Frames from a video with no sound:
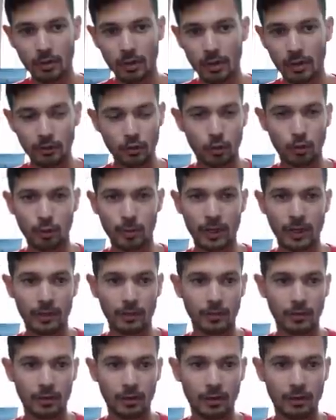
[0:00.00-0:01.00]
I'll talk
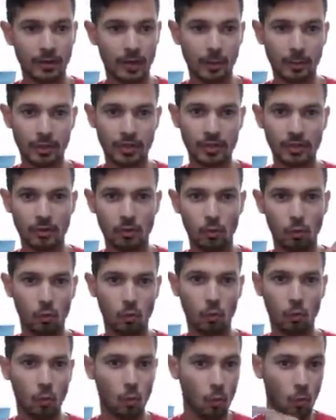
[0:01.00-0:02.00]
about the numbers,
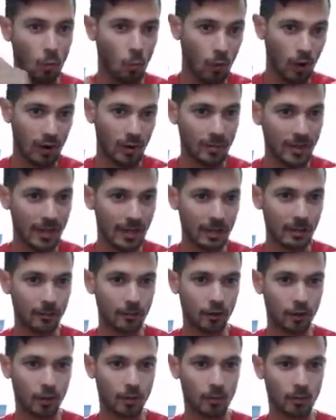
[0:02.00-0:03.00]
where I'm getting them
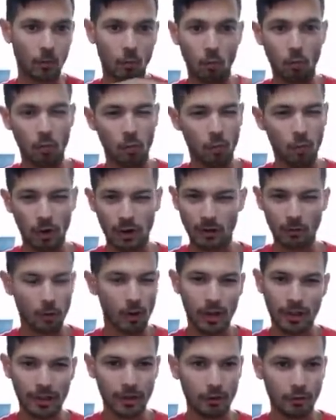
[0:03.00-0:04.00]
from,
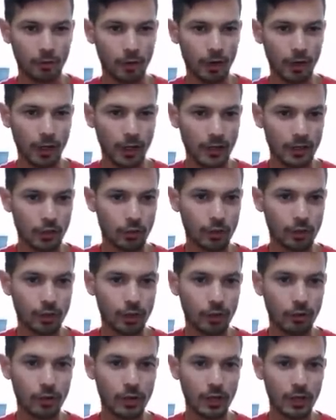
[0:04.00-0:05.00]
why they're not finalized, you already
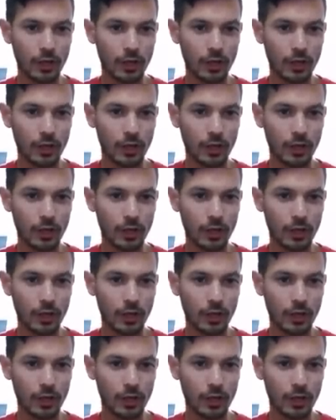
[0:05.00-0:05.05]
know.